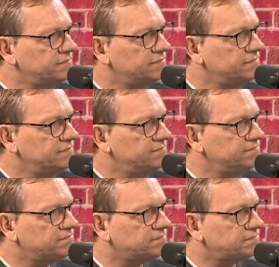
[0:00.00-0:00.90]

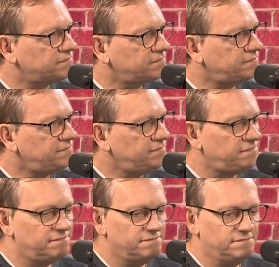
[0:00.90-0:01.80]

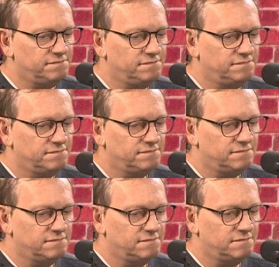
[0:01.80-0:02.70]

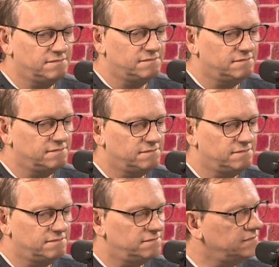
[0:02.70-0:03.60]

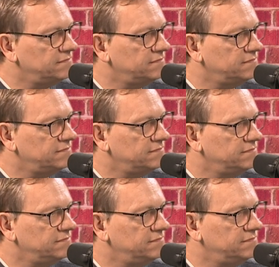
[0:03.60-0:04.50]

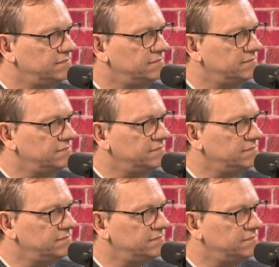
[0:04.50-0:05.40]

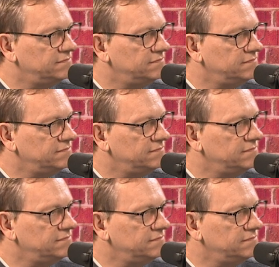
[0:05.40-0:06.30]

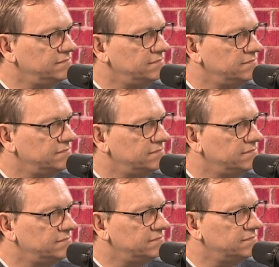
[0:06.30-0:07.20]

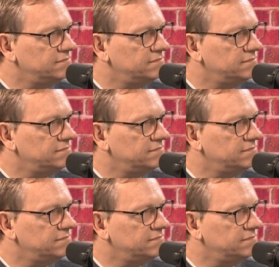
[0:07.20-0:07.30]
No words are spoken by the person on screen.